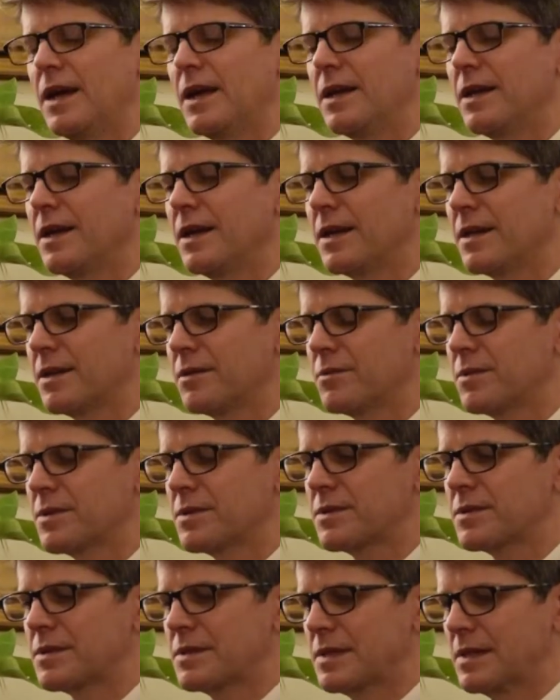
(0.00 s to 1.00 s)
Yeah, there
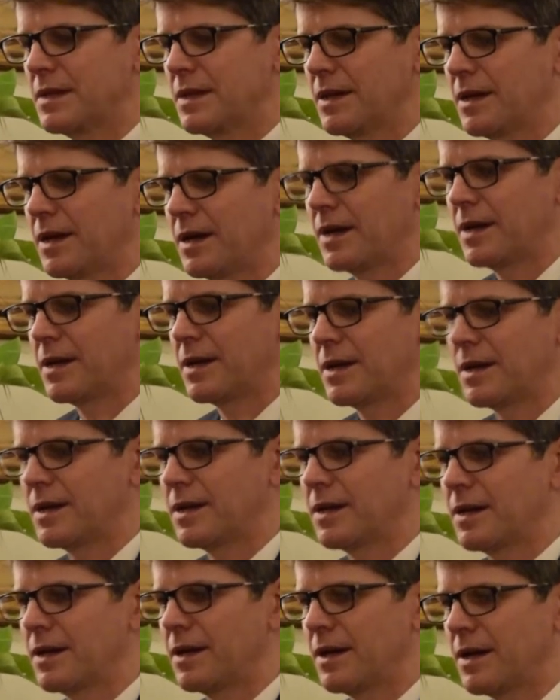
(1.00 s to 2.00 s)
was,
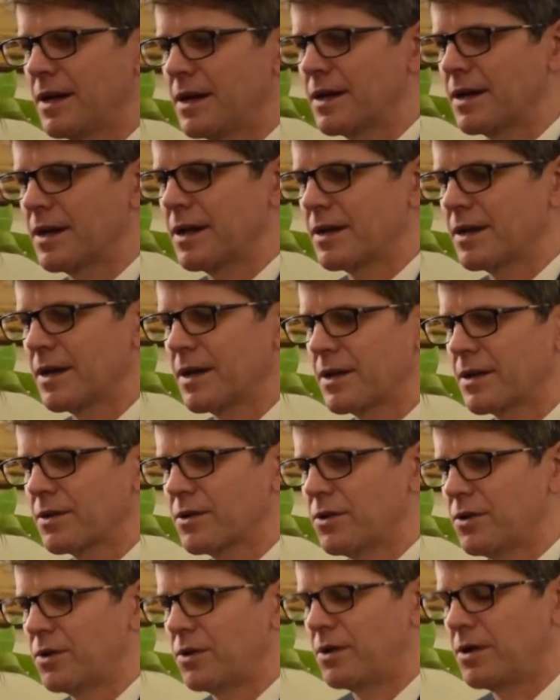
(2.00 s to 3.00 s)
I got
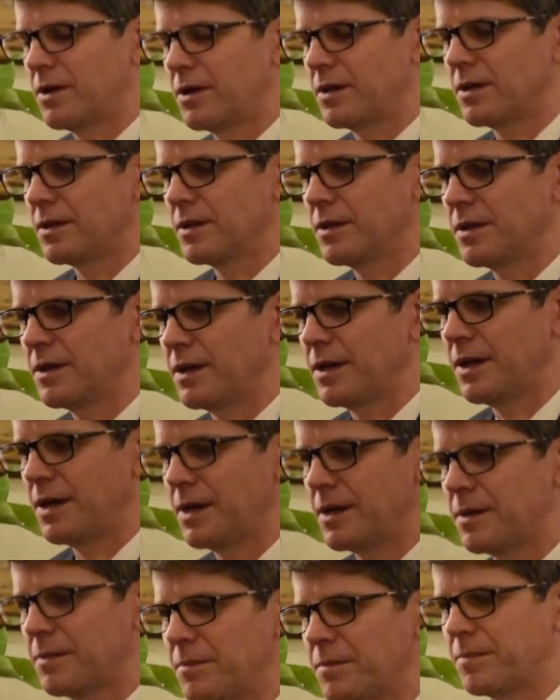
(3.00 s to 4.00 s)
a call
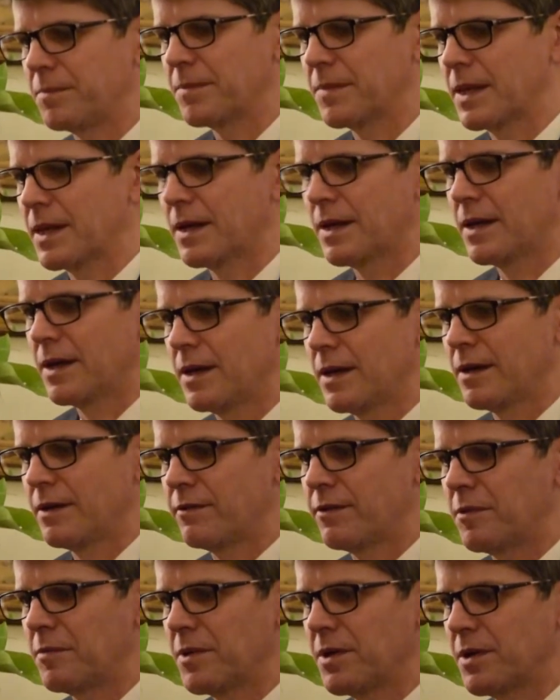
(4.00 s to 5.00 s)

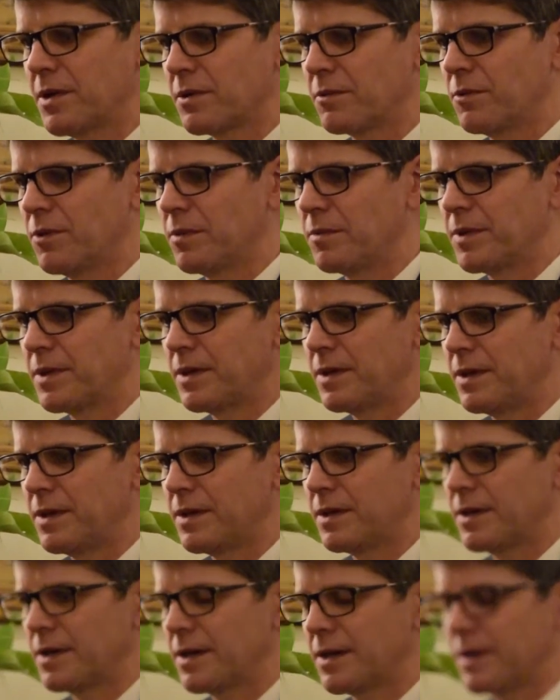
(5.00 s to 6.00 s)
from a young woman
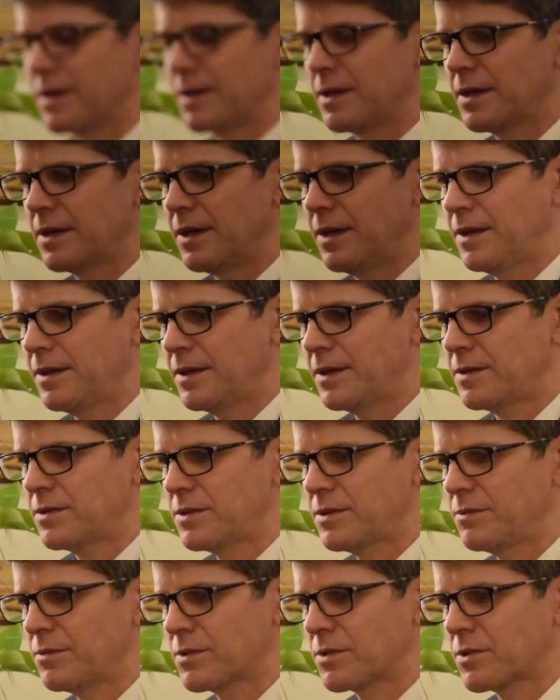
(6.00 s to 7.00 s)
in, I think she was